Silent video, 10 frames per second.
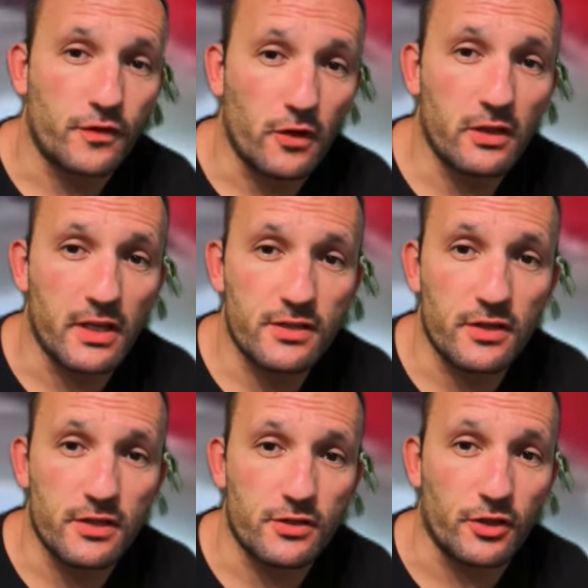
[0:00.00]
third
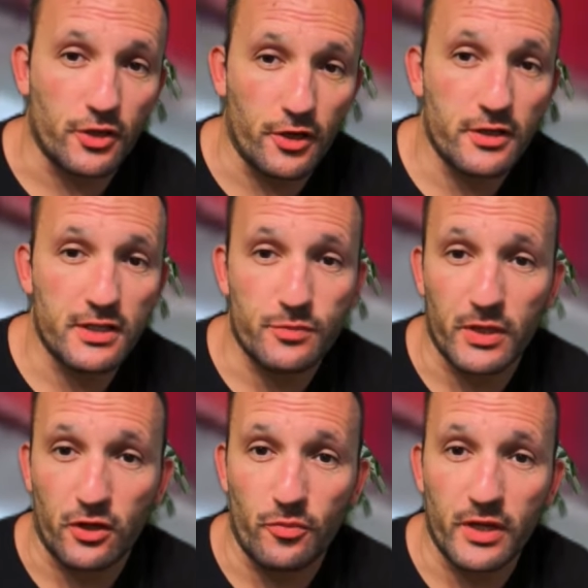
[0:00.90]
lesson is the gun is
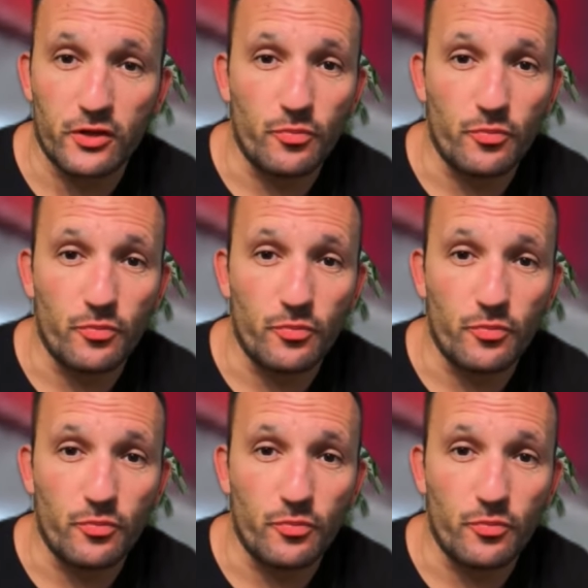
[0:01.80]
becoming